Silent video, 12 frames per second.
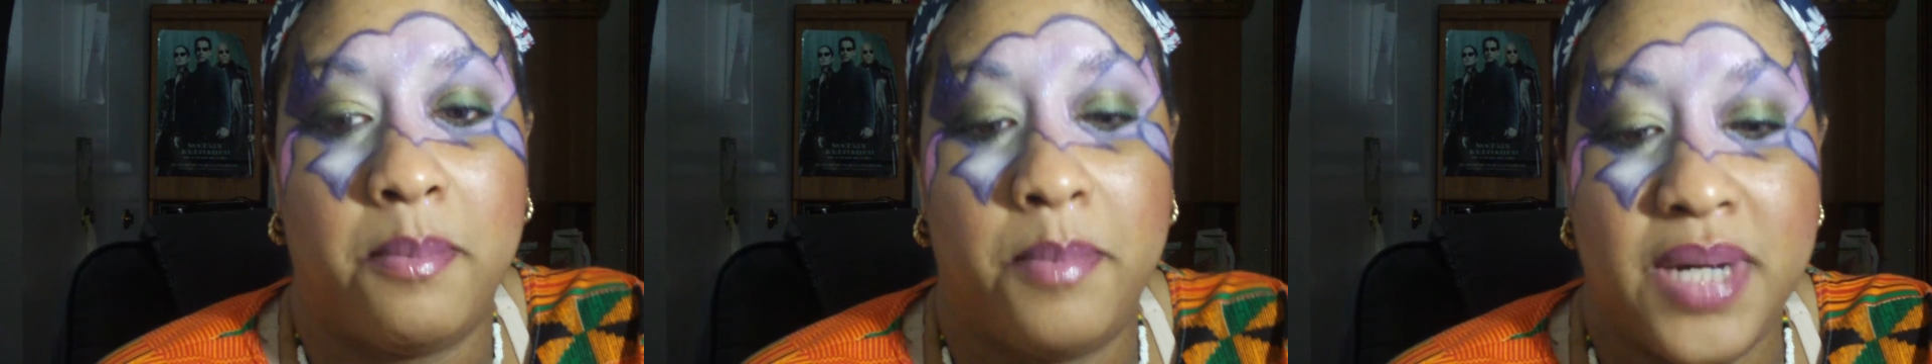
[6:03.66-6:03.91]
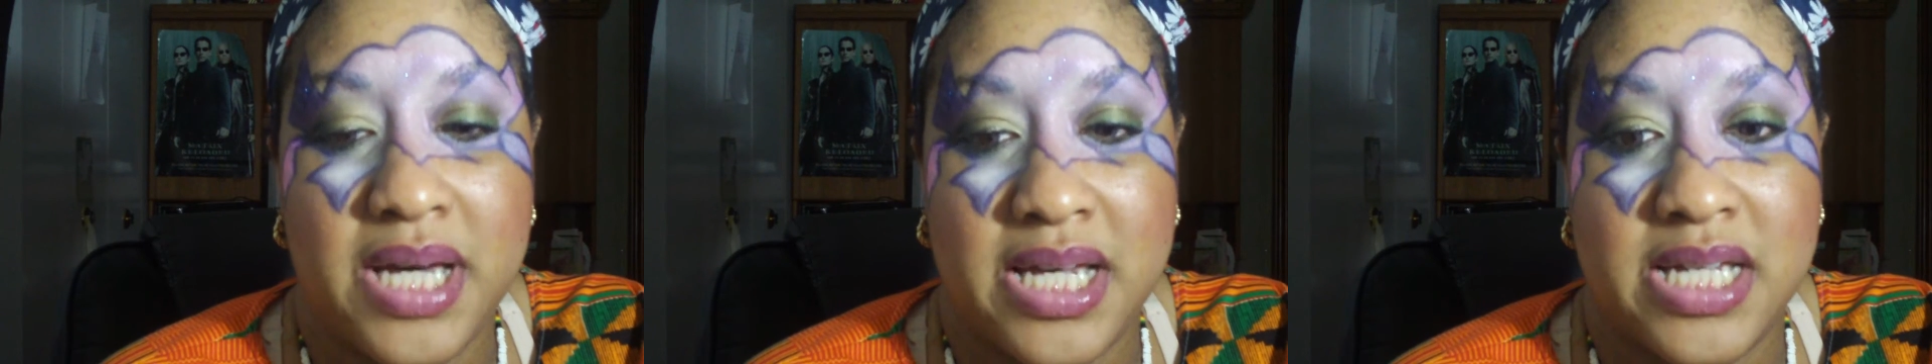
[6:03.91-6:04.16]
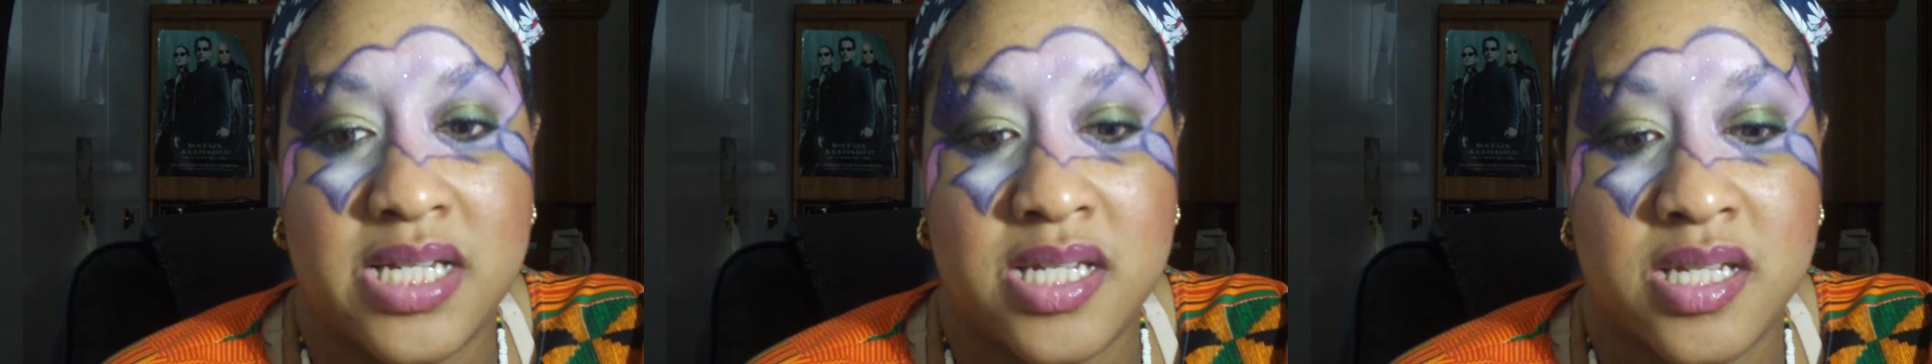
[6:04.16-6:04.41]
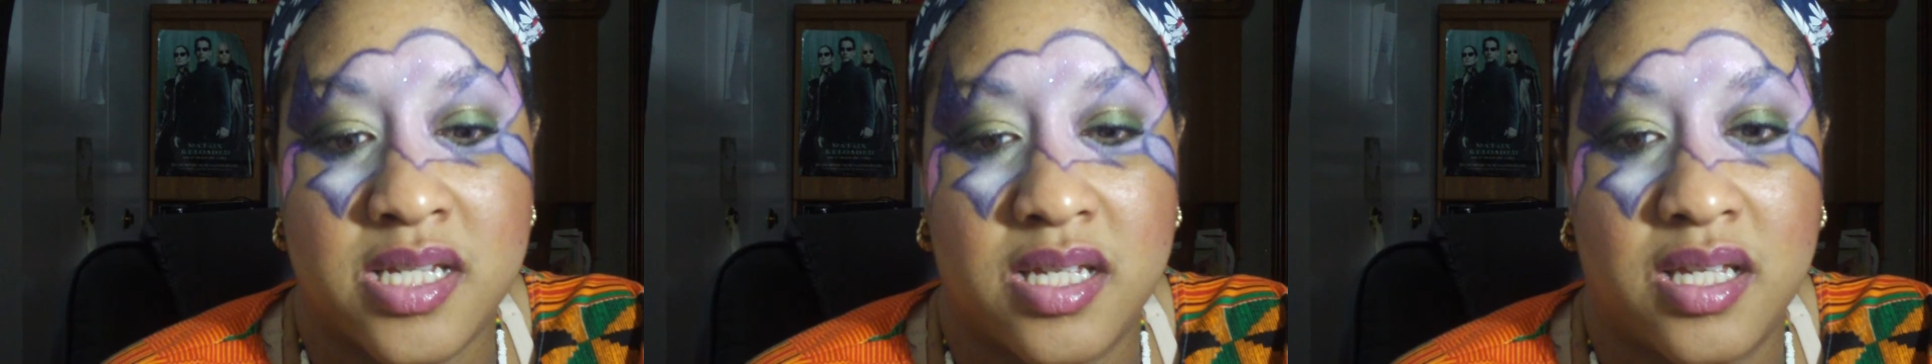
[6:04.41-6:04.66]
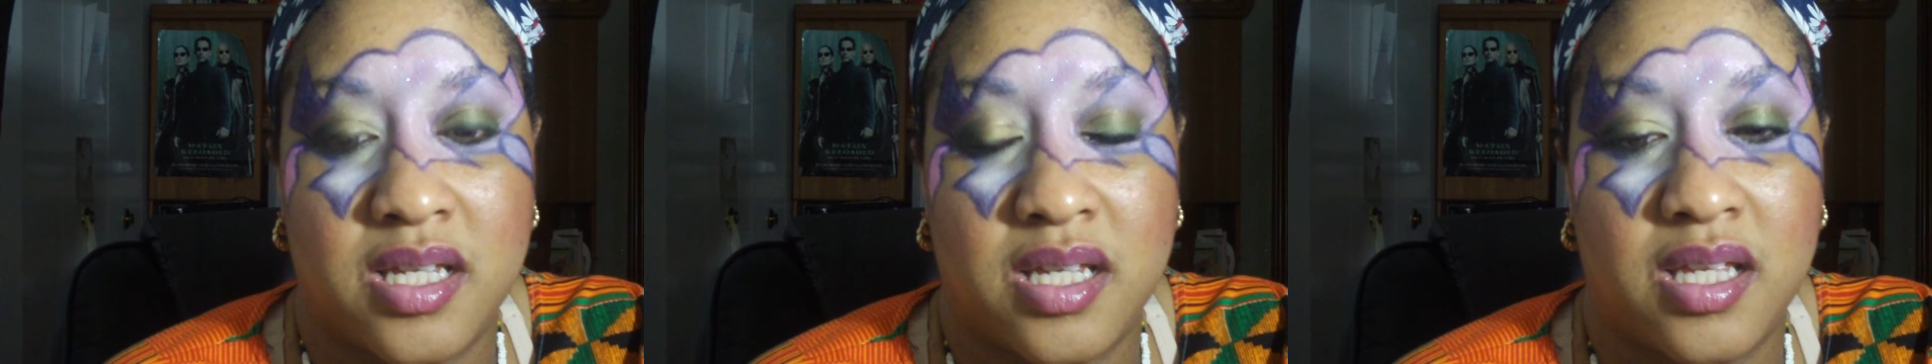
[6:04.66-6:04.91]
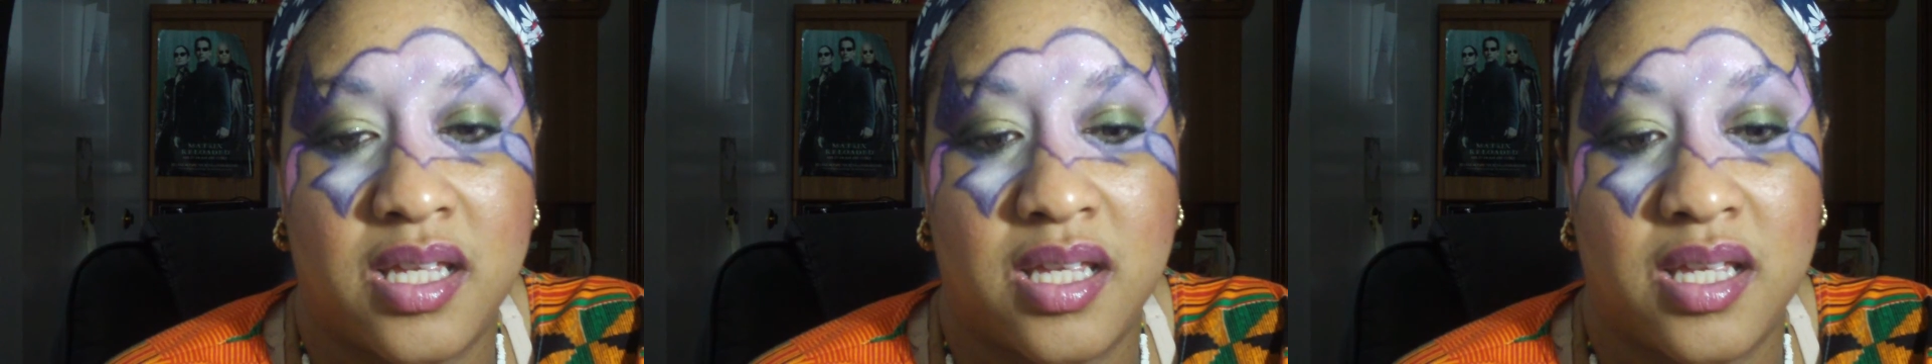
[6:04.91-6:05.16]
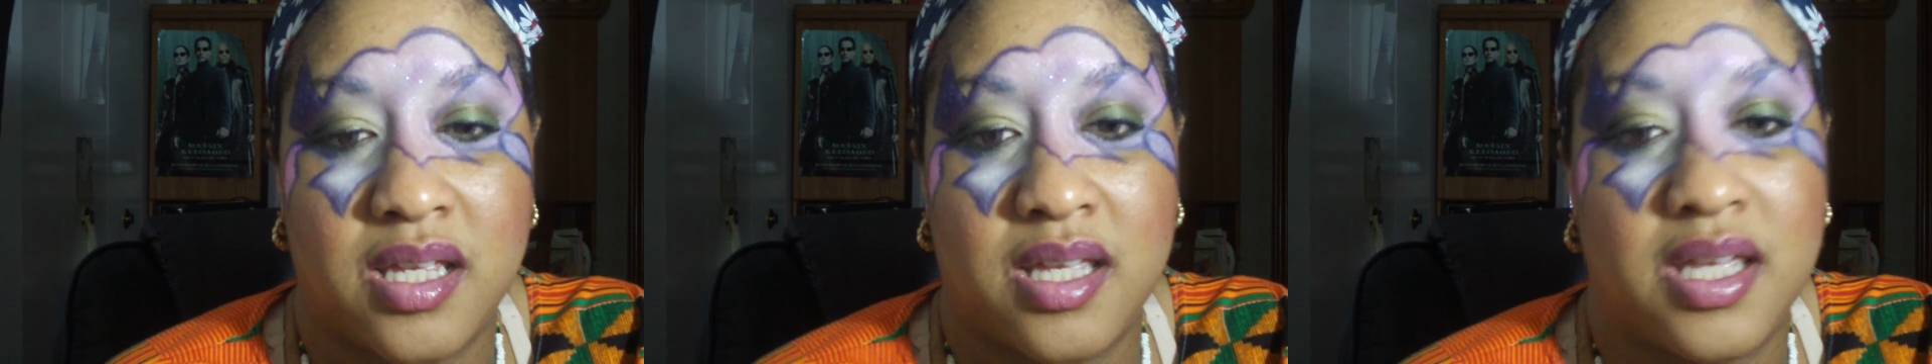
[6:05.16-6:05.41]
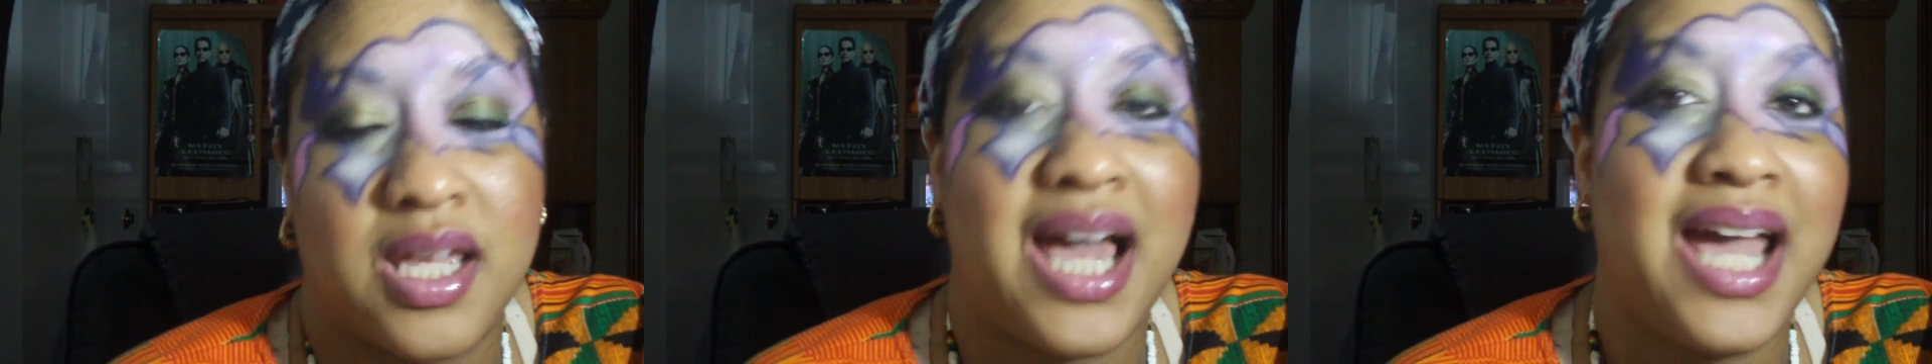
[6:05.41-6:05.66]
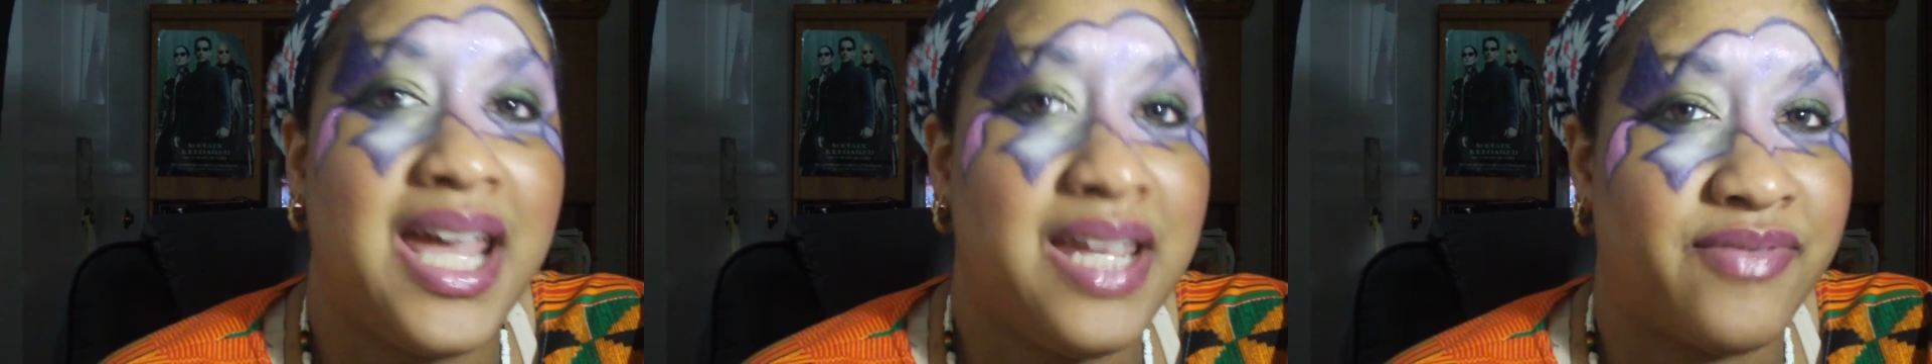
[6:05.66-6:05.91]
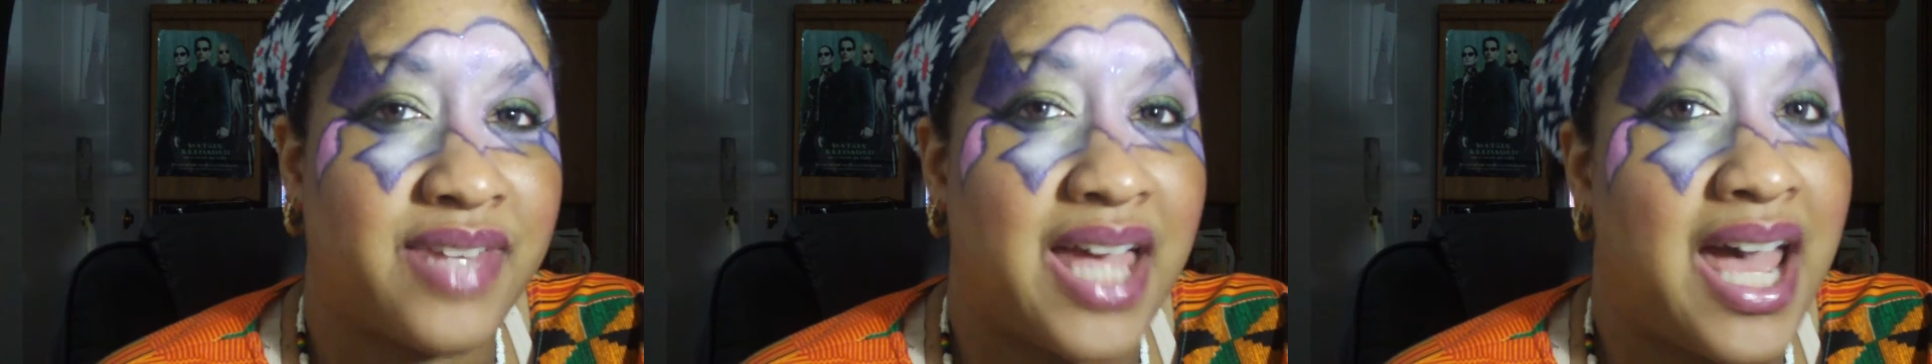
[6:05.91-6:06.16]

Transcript: But I have